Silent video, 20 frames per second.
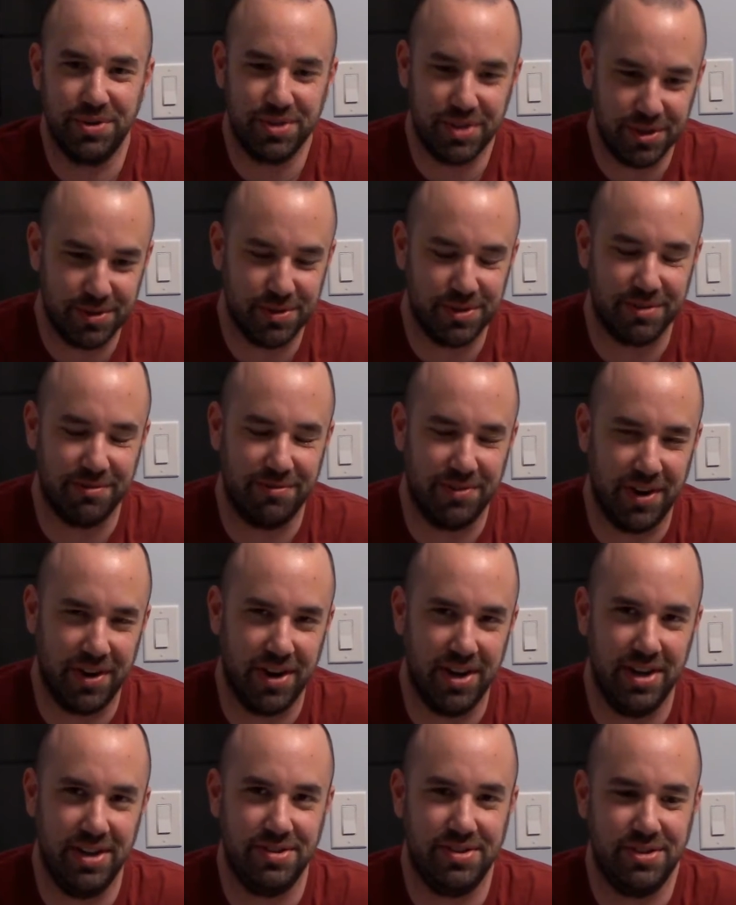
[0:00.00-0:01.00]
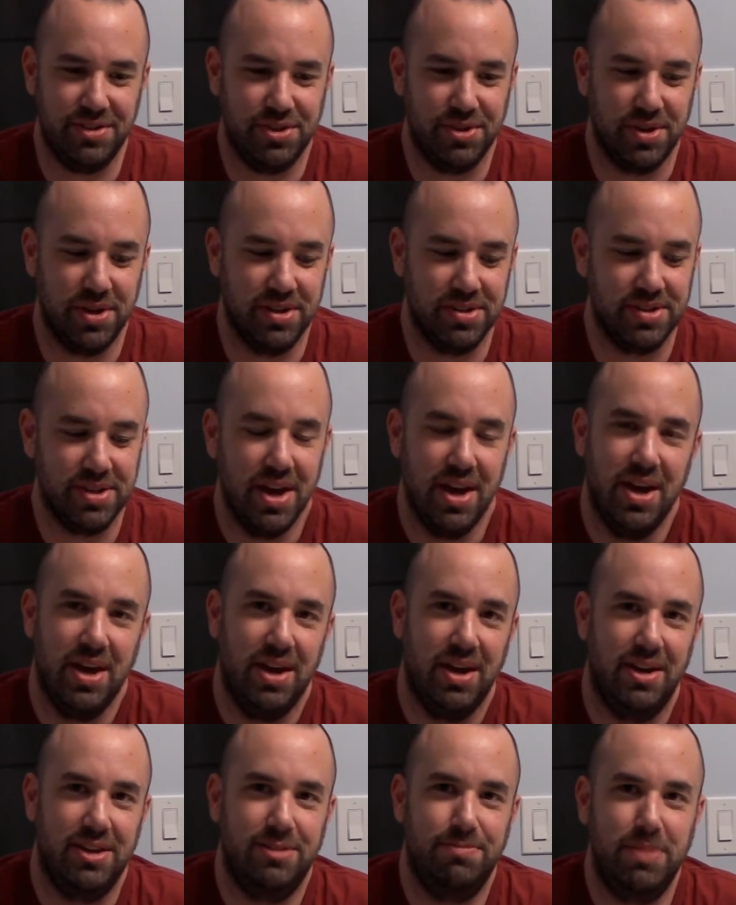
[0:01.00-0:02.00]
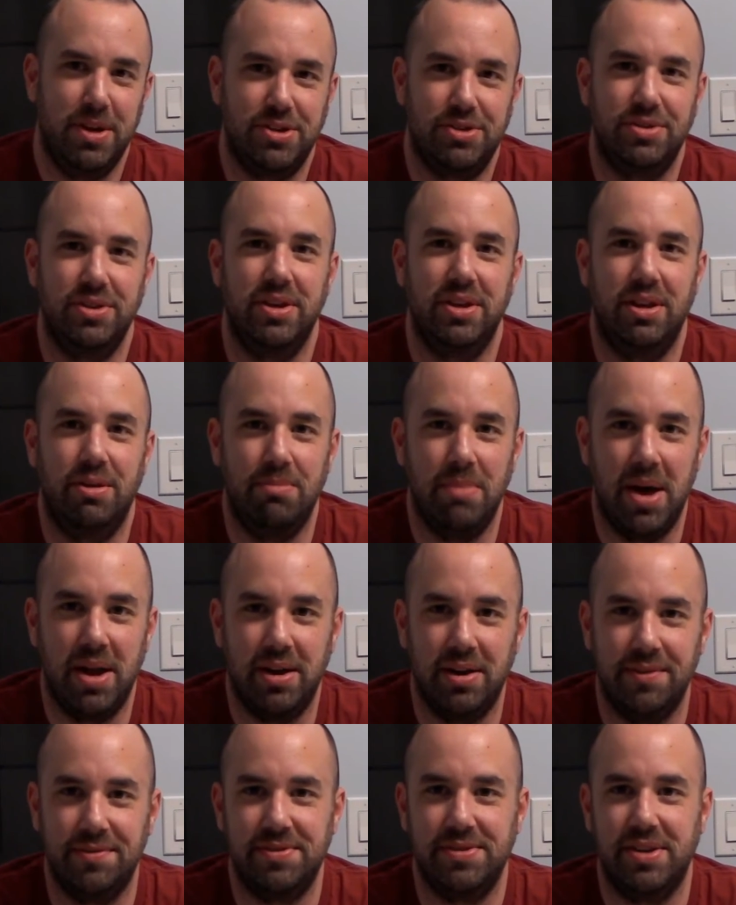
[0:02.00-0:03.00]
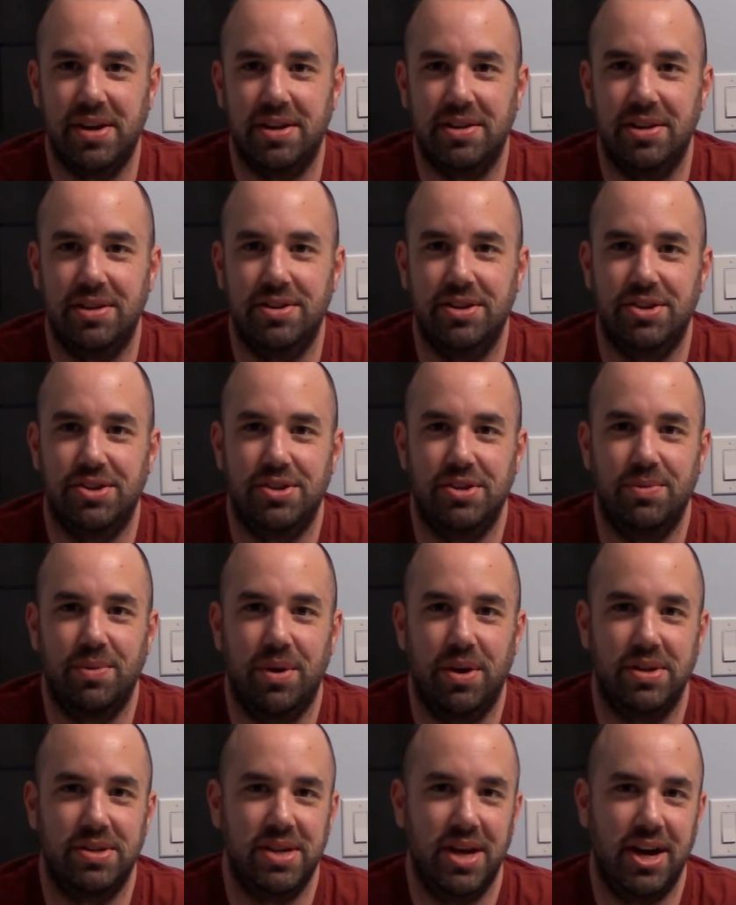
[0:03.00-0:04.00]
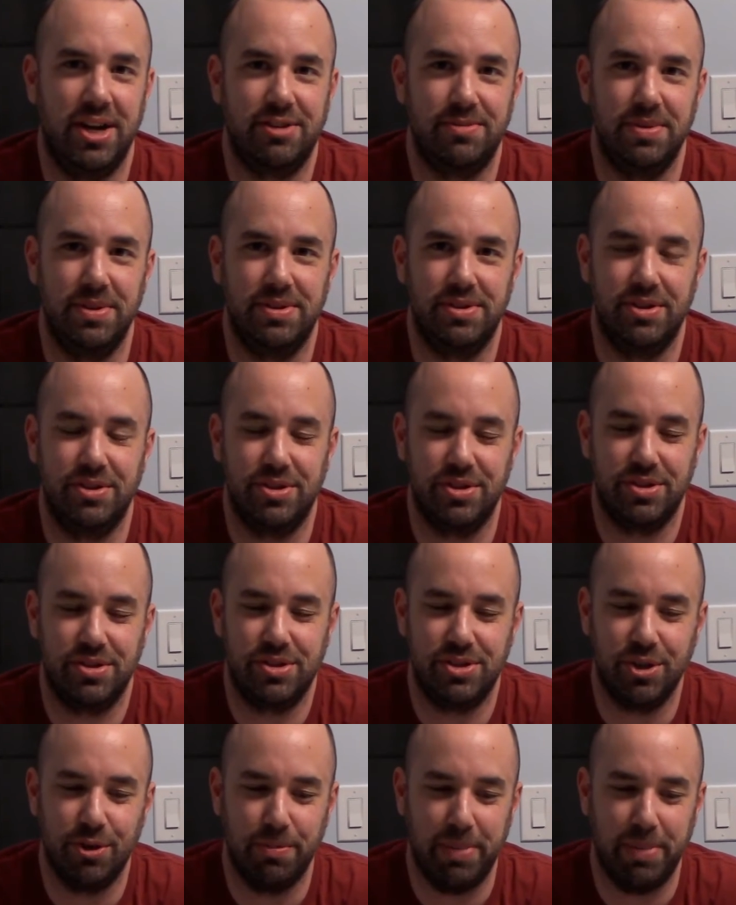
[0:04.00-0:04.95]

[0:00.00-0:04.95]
So this was a very easy choice, especially in a meta of 2nd edition where attachments are just so